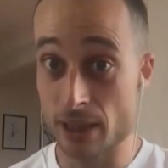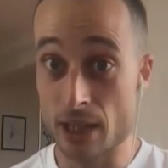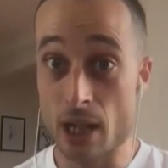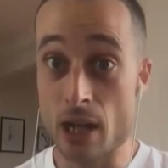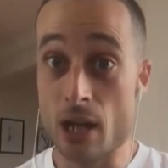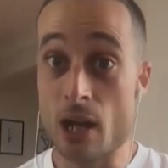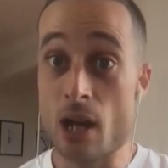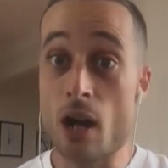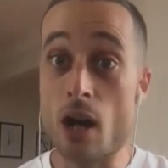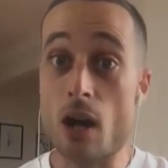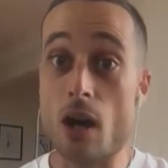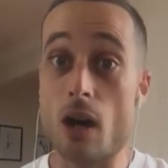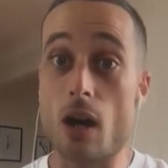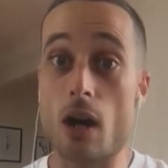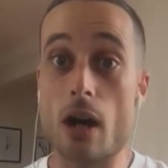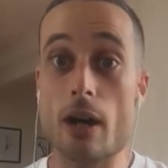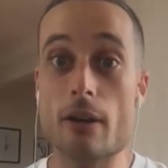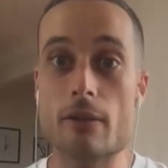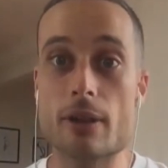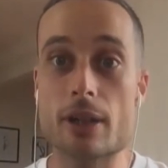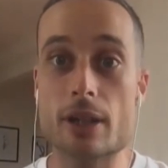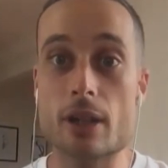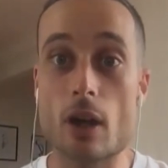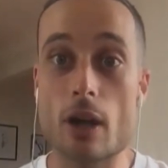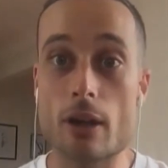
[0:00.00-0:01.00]
I mean,
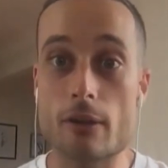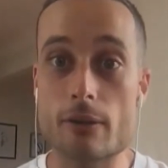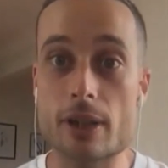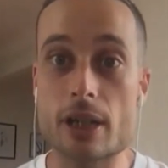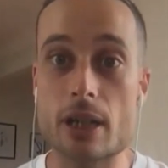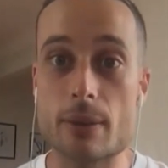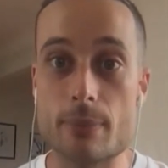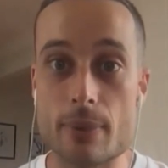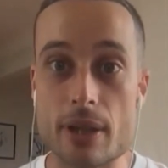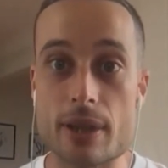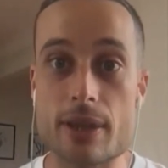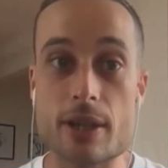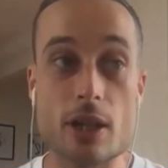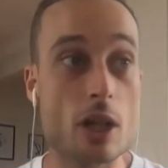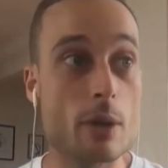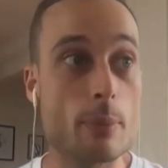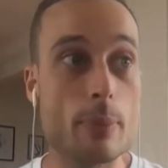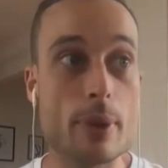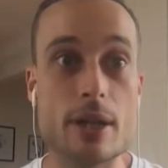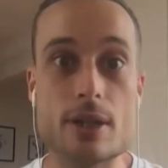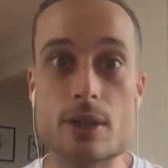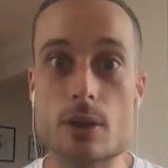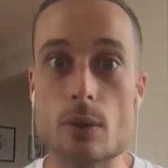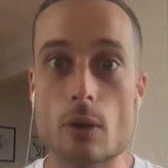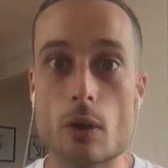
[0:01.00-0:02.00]
I
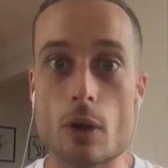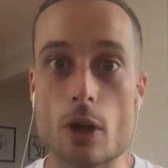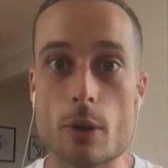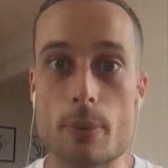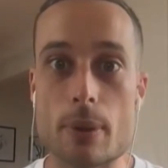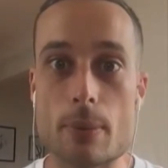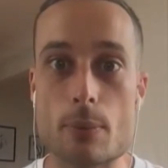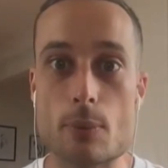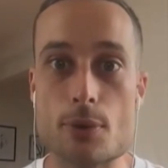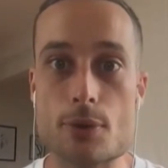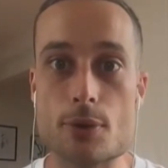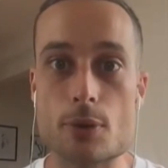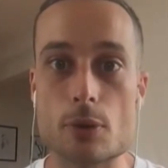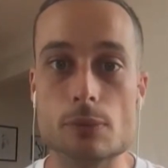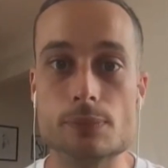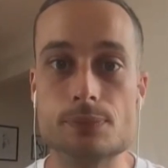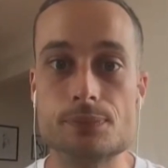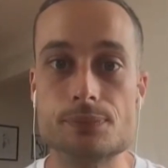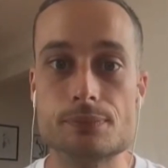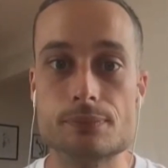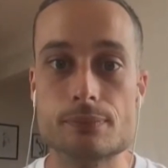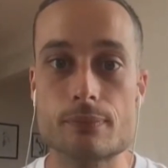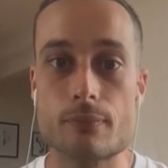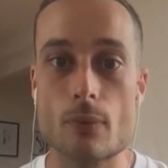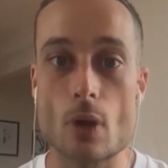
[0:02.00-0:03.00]
recommend therapy to a lot of
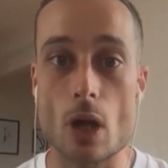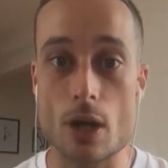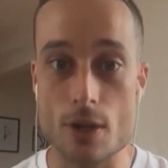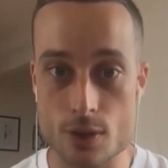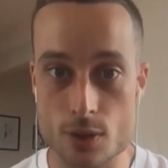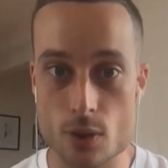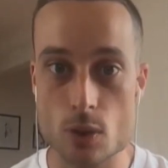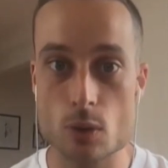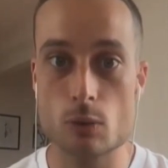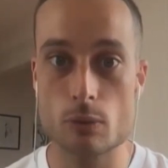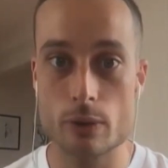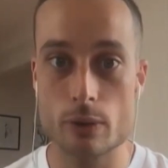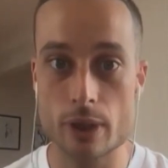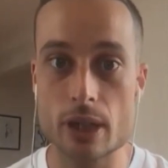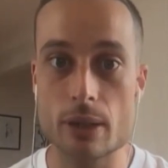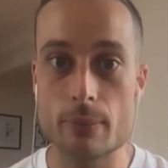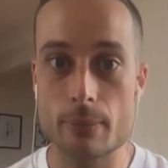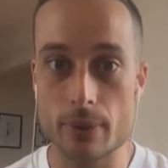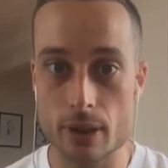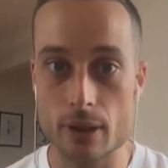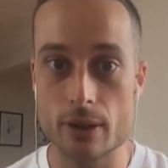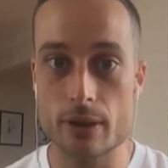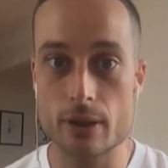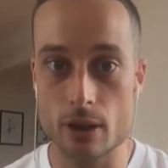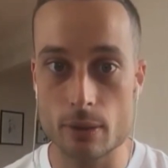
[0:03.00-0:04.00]
people. I still
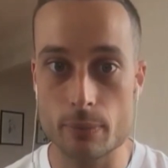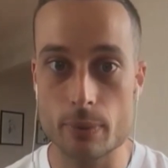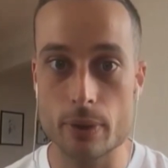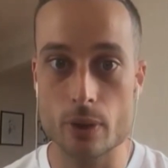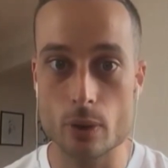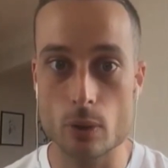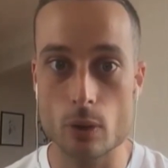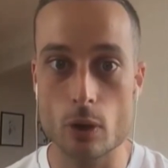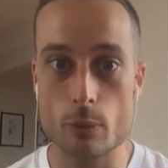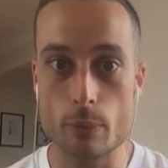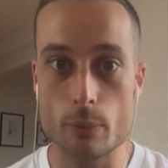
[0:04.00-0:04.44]
recommend a therapy to a lot